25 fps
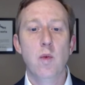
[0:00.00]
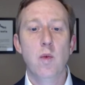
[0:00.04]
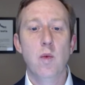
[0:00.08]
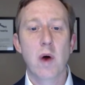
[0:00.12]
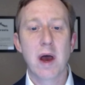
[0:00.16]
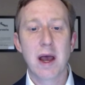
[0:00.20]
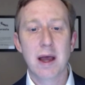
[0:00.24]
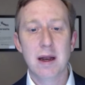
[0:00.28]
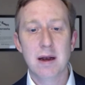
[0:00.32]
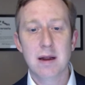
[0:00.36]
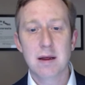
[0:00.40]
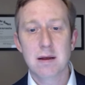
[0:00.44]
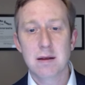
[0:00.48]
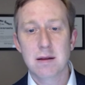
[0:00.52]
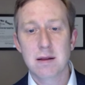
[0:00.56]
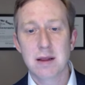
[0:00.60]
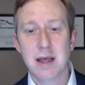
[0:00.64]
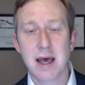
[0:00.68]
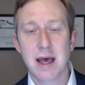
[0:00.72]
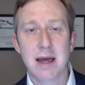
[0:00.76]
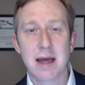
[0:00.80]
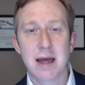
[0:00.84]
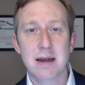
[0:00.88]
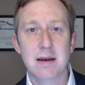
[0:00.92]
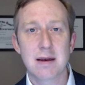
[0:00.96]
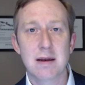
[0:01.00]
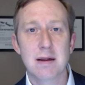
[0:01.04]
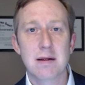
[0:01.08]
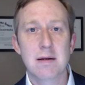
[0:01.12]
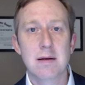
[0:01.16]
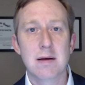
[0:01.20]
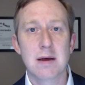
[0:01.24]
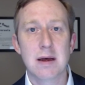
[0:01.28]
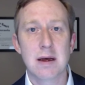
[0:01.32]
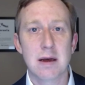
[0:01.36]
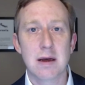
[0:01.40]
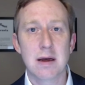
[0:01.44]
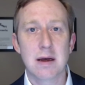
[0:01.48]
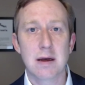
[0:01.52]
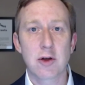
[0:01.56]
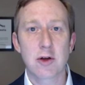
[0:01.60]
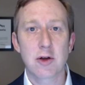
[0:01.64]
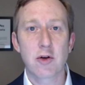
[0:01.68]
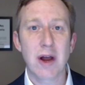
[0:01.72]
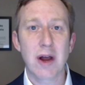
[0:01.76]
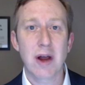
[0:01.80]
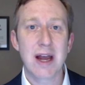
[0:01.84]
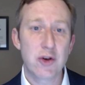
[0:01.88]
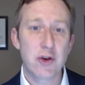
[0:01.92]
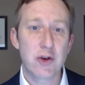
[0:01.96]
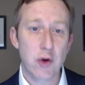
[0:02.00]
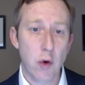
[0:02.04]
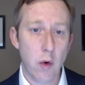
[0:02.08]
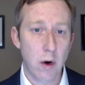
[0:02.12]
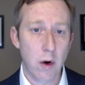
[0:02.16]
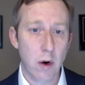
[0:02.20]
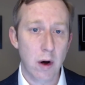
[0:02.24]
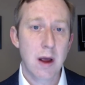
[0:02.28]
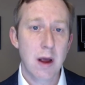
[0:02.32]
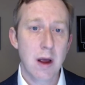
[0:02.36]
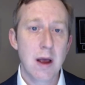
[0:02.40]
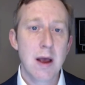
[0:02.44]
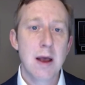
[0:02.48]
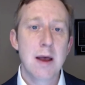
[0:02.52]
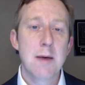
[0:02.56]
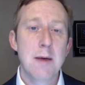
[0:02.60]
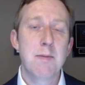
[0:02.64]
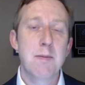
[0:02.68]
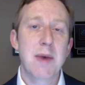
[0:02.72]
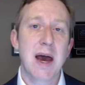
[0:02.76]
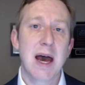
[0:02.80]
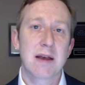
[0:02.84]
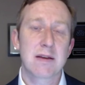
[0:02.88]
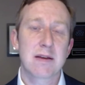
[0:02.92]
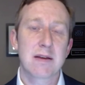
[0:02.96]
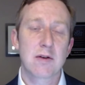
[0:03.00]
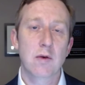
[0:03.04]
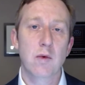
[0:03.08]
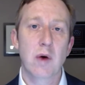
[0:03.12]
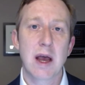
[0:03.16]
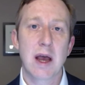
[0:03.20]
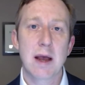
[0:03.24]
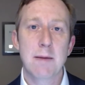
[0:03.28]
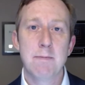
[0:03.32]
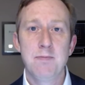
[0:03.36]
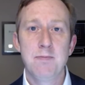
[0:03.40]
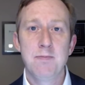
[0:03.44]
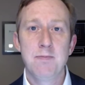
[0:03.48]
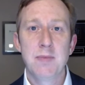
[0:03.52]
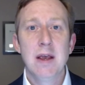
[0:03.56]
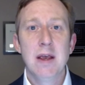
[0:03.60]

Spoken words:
when that grantor passed away.